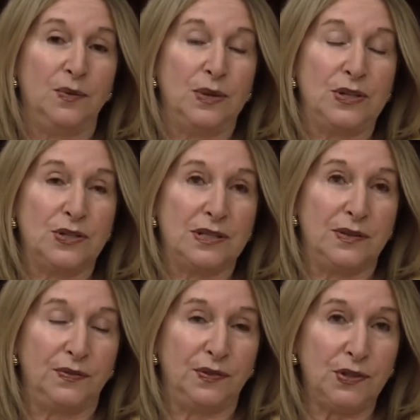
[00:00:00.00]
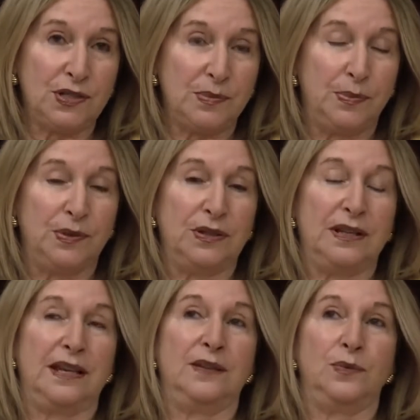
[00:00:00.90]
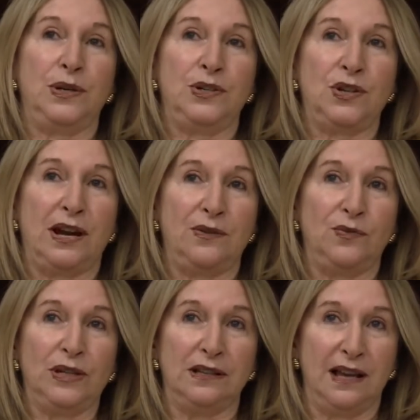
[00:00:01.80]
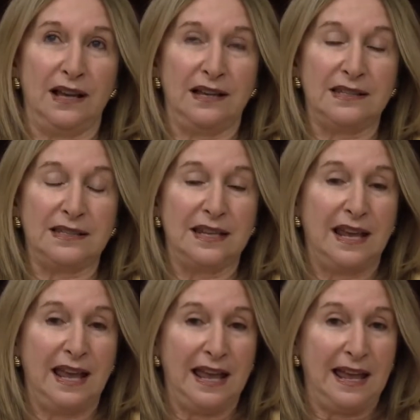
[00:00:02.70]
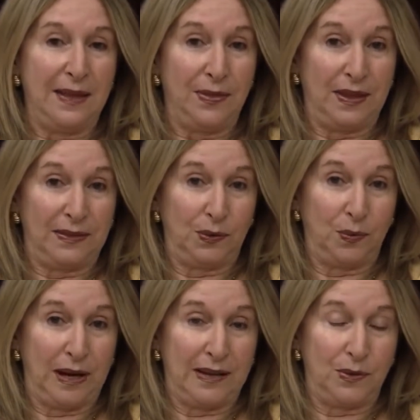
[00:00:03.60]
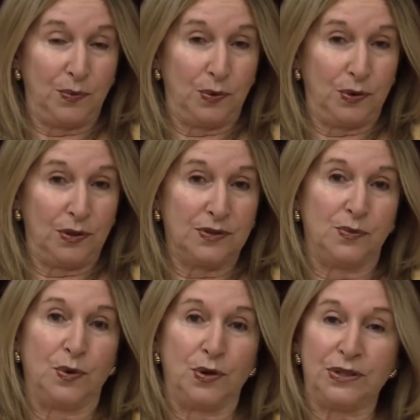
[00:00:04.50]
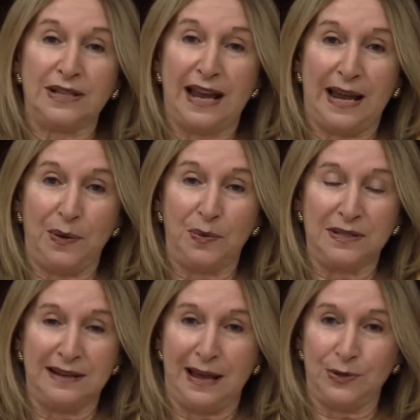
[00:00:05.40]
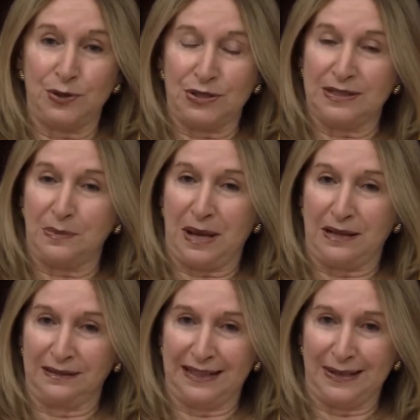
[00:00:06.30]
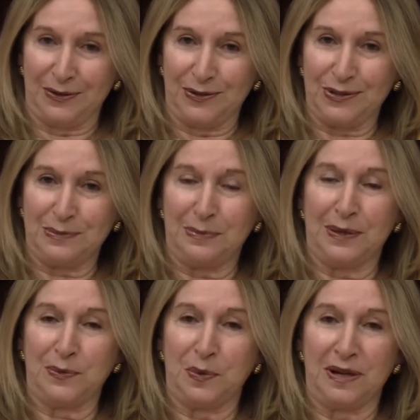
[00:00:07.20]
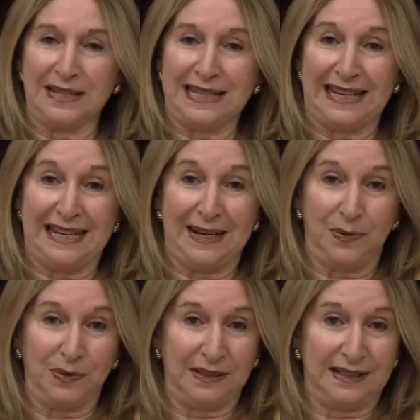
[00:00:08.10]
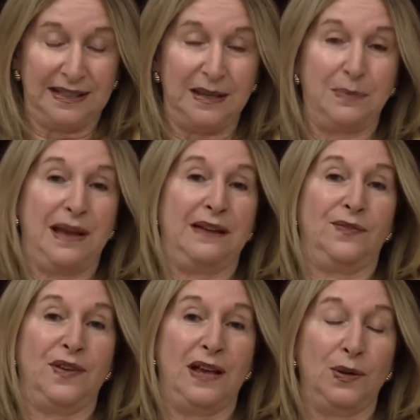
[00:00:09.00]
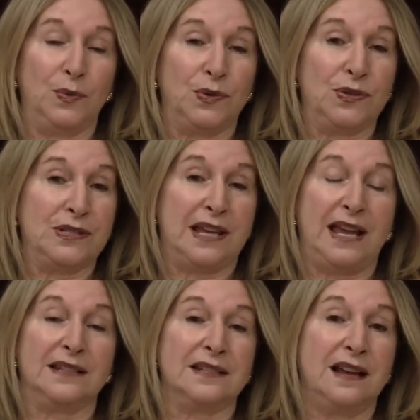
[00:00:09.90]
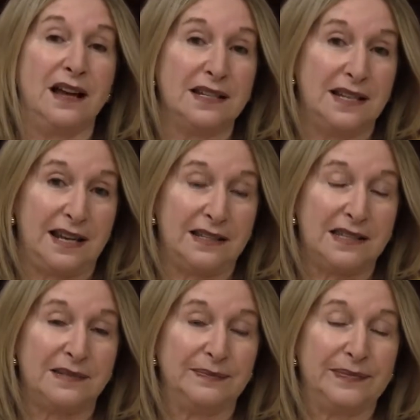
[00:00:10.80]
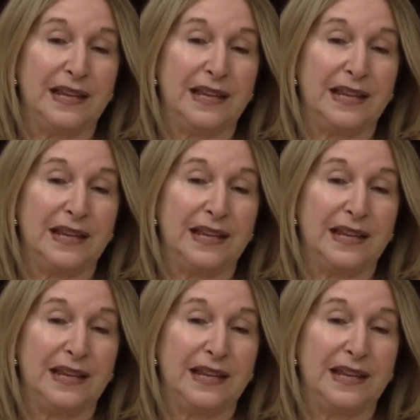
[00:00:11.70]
which is the first book in which I realized that the way the world worked now was not just about leaders, but was equally about followers and context.